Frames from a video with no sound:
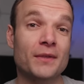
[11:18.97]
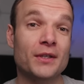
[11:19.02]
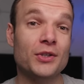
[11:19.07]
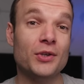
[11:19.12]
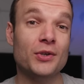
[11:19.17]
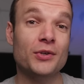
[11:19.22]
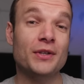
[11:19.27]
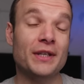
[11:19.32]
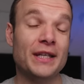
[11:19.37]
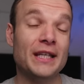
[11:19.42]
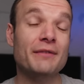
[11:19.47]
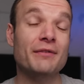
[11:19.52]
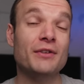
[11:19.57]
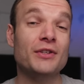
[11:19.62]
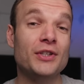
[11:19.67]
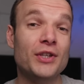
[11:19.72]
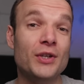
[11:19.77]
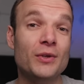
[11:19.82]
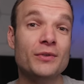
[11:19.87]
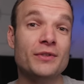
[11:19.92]
You could even
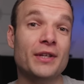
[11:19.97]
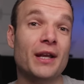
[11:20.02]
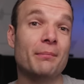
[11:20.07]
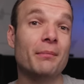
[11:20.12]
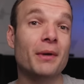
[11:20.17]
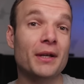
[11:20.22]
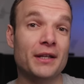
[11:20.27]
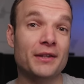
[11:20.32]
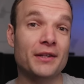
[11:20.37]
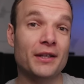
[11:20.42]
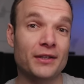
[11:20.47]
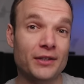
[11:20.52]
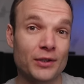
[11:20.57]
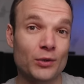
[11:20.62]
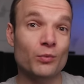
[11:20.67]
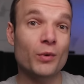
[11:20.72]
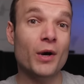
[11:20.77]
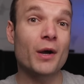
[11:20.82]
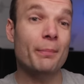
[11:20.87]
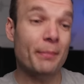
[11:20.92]
use that money that
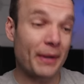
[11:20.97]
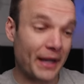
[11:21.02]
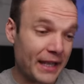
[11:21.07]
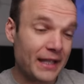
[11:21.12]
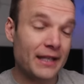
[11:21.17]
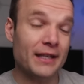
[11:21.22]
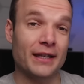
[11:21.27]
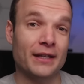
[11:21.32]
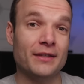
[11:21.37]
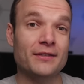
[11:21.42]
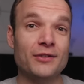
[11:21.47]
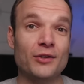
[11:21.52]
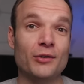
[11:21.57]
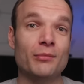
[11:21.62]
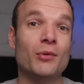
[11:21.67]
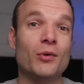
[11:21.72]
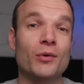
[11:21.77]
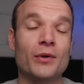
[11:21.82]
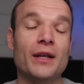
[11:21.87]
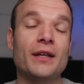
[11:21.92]
you were paying into your
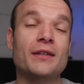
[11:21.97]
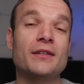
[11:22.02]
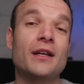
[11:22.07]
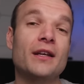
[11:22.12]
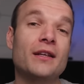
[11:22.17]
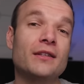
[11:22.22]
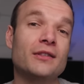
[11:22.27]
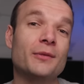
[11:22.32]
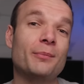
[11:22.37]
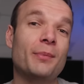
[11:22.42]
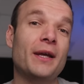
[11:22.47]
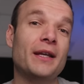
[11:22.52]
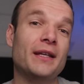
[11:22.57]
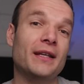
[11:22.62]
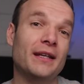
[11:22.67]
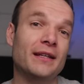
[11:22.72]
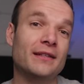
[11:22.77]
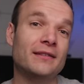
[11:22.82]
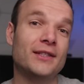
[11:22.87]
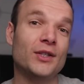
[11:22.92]
mortgage to pay
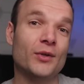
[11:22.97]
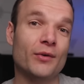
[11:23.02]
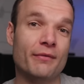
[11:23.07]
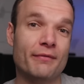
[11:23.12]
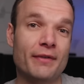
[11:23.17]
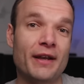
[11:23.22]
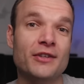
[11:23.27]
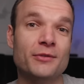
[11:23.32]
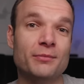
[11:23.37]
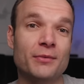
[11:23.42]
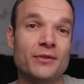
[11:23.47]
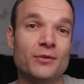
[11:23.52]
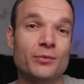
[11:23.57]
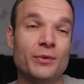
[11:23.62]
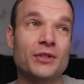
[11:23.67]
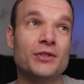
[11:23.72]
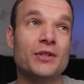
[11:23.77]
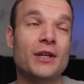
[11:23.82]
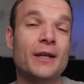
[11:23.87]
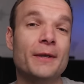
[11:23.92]
into your investments,
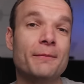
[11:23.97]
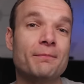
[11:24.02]
which